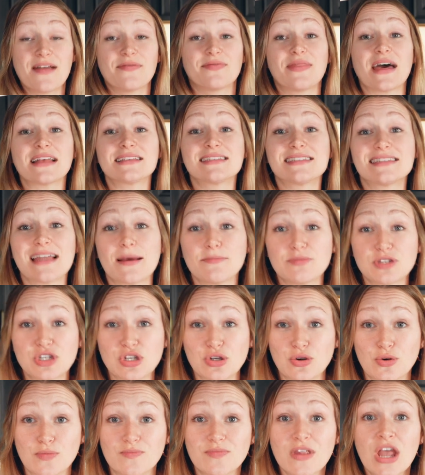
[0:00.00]
that's step
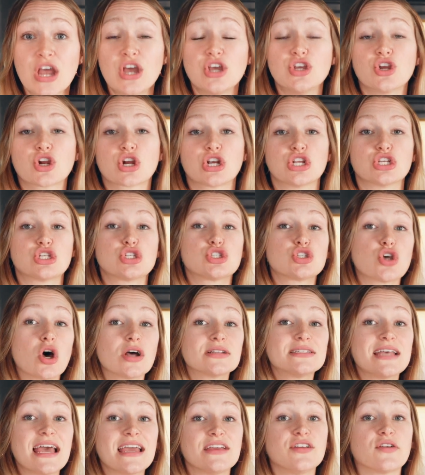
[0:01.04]
2. You're gonna
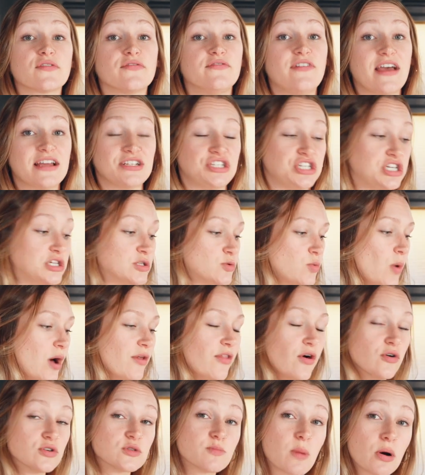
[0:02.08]
saute your veggies. While
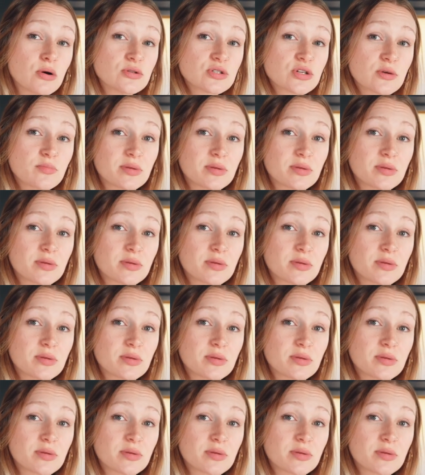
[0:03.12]
those bones are